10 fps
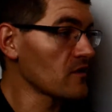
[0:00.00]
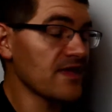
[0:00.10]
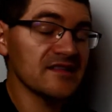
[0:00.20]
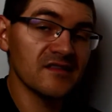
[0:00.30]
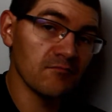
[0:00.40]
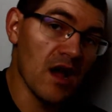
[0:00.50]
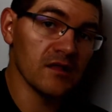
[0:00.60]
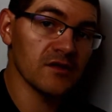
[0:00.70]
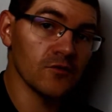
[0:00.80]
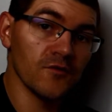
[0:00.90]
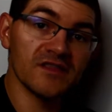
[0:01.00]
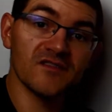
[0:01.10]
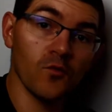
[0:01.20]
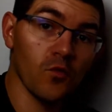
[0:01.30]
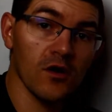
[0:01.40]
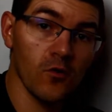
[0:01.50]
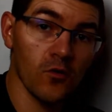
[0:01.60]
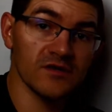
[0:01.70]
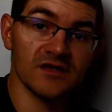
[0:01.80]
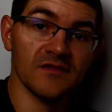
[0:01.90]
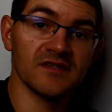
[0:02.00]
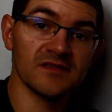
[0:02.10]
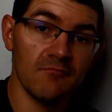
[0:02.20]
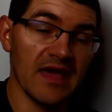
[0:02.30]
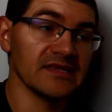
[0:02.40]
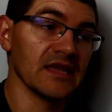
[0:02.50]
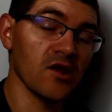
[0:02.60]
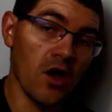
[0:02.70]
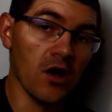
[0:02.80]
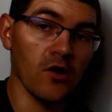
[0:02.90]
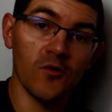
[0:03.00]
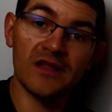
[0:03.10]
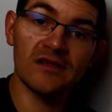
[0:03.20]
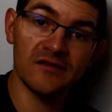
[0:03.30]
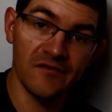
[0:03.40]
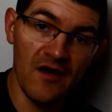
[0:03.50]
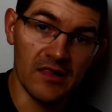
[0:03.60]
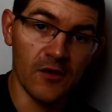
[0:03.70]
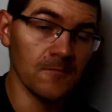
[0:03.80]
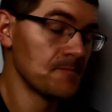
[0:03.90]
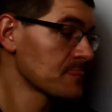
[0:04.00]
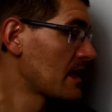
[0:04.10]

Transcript: and that's the molecule that's the workhorse in the cement and concrete to follow.